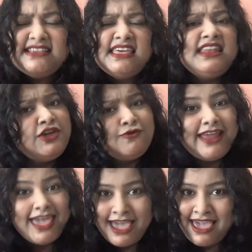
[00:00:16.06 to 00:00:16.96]
then
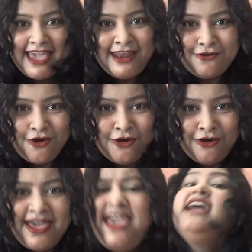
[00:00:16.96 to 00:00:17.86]
you are again
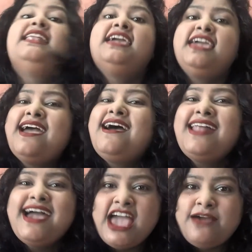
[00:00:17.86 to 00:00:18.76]
wrong. And here
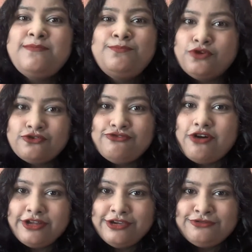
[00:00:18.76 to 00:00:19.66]
I have a book
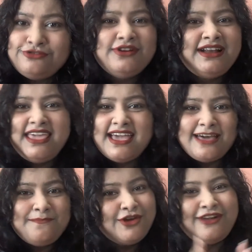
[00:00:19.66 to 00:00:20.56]
for you to clear
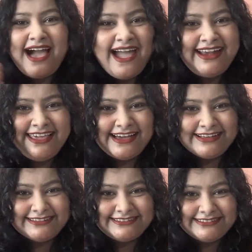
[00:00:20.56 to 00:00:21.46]
up your
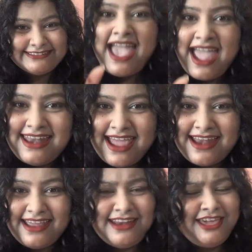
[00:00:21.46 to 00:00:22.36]
ideas.
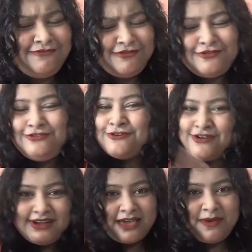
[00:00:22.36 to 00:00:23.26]
And if you
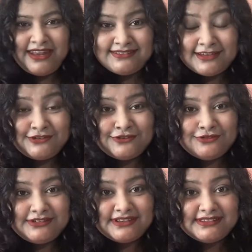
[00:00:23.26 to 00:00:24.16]
don't have any such
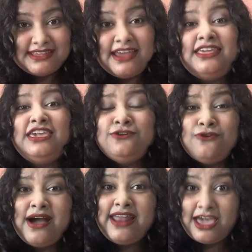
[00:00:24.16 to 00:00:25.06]
notions and you
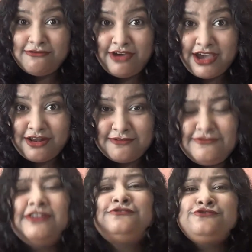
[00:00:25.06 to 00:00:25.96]
are aware
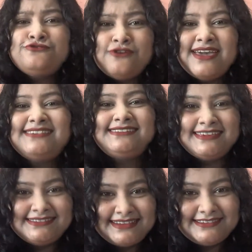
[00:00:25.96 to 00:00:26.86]
of the truest
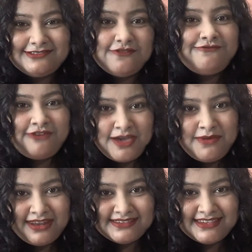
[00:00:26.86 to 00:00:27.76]
essence of
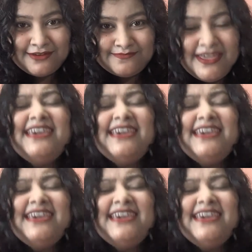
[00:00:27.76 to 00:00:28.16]
feminism,